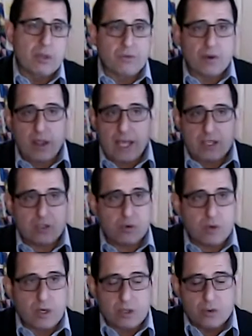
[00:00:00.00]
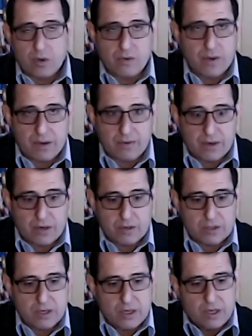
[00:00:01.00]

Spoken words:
for the last 20, 25 years.